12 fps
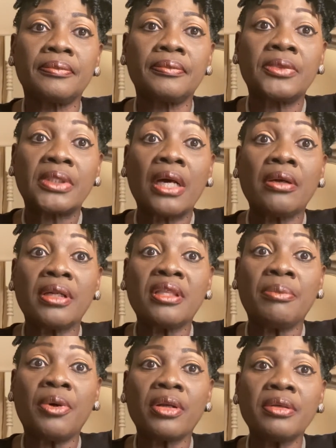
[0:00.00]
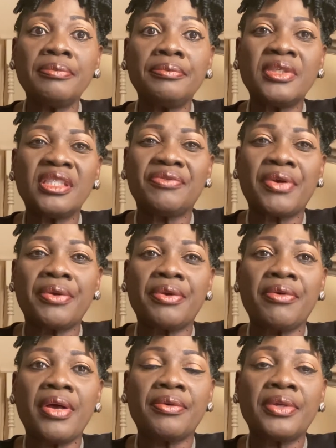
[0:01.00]
Down at the bottom is very
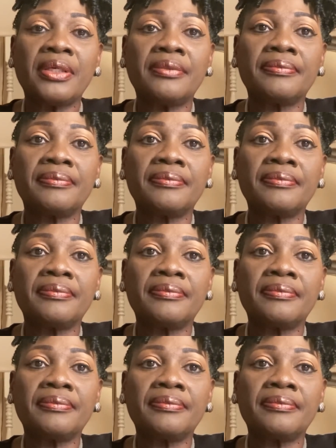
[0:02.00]
crowded.